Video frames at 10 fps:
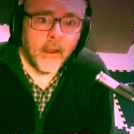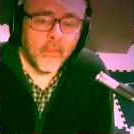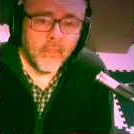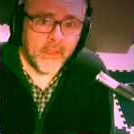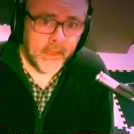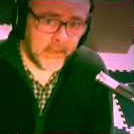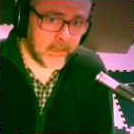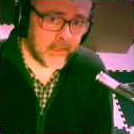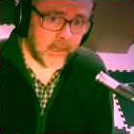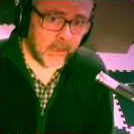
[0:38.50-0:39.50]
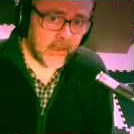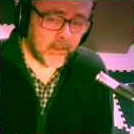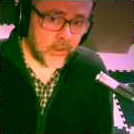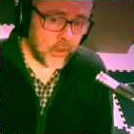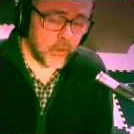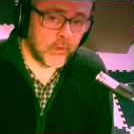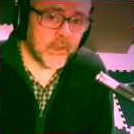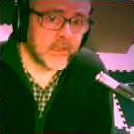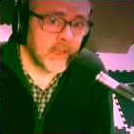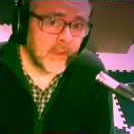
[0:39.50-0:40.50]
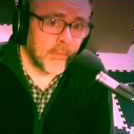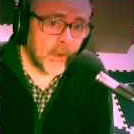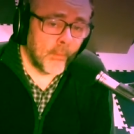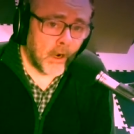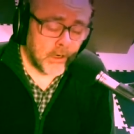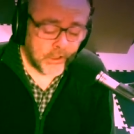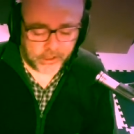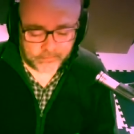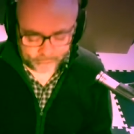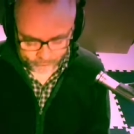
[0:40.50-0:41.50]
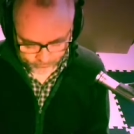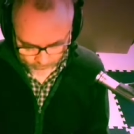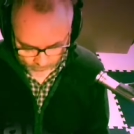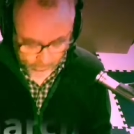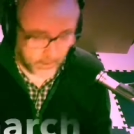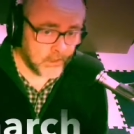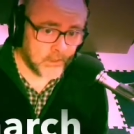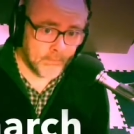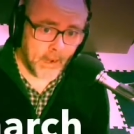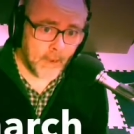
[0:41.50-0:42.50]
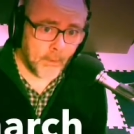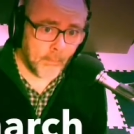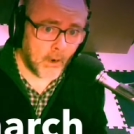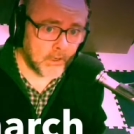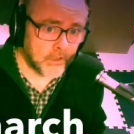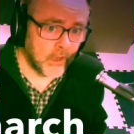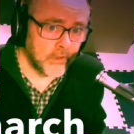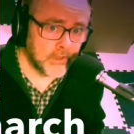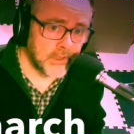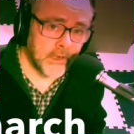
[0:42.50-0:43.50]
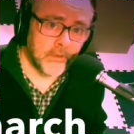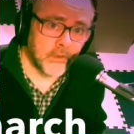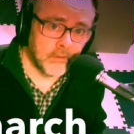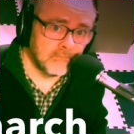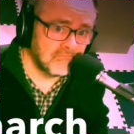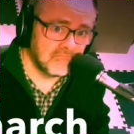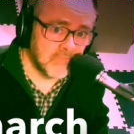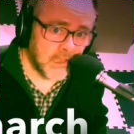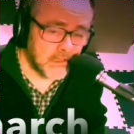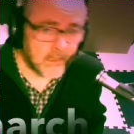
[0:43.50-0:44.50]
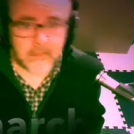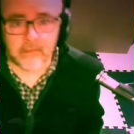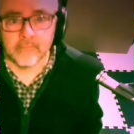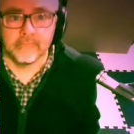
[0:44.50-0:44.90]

the easiest thing to do is think about a march and just make up a march on the snare drum like this.